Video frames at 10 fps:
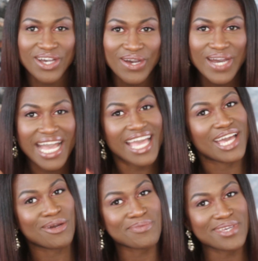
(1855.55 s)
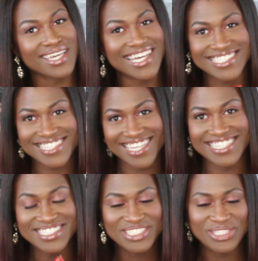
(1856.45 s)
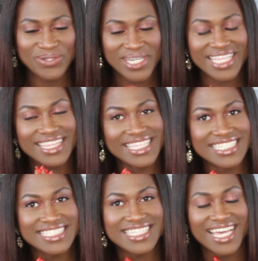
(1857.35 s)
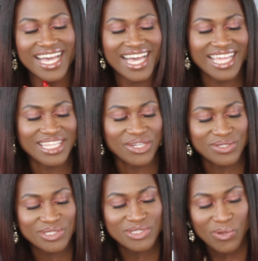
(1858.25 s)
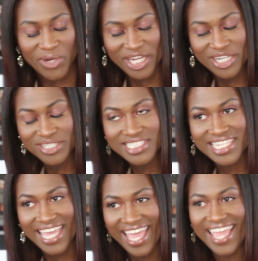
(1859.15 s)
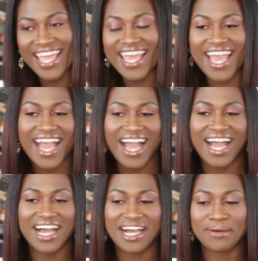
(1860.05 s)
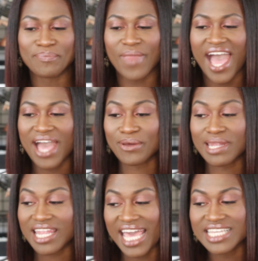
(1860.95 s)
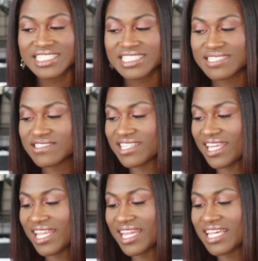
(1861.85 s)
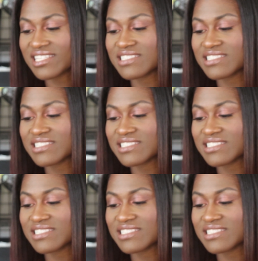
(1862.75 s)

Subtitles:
I hope you guys enjoyed this little tutorial today. I would like to send a